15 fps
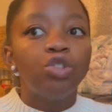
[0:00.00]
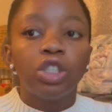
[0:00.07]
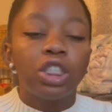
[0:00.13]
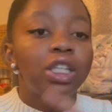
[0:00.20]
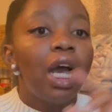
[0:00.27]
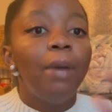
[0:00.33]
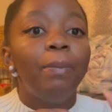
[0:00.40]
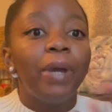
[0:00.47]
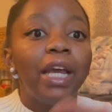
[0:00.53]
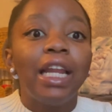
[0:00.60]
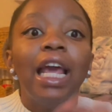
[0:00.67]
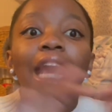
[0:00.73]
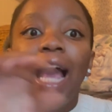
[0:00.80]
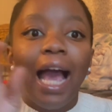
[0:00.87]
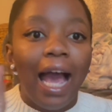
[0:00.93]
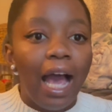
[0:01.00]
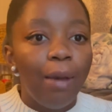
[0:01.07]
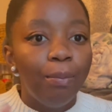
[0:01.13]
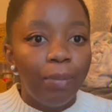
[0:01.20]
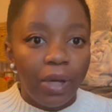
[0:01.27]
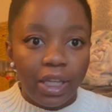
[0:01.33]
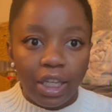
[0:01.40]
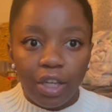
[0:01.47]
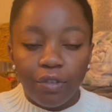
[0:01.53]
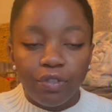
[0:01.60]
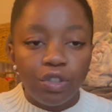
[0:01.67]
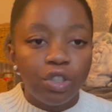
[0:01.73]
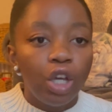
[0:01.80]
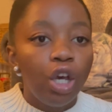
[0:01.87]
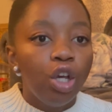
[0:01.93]
Just type in hamper
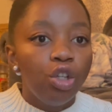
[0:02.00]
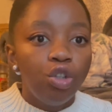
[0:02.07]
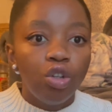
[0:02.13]
gifts. You